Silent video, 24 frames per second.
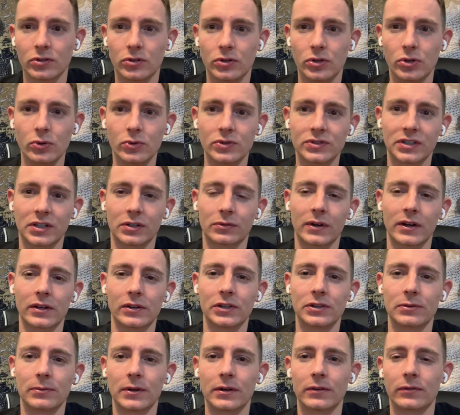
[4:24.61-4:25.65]
Who is going to
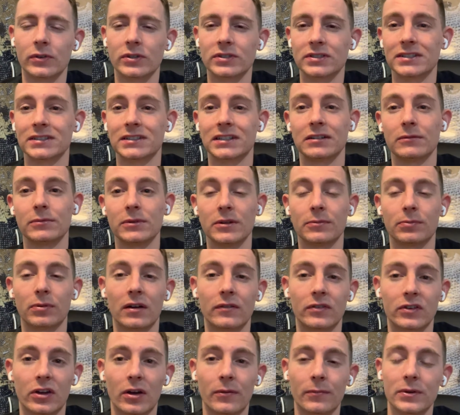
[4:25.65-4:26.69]
regulate the metaverse? Is it going to be a
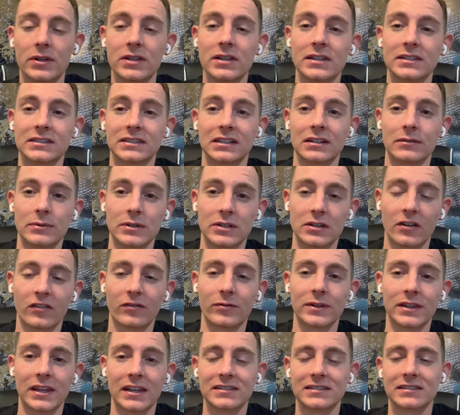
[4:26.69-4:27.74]
private company? Is it going to be
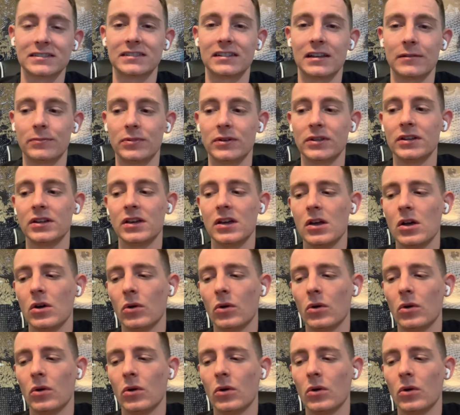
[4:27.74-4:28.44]
government that has to step in?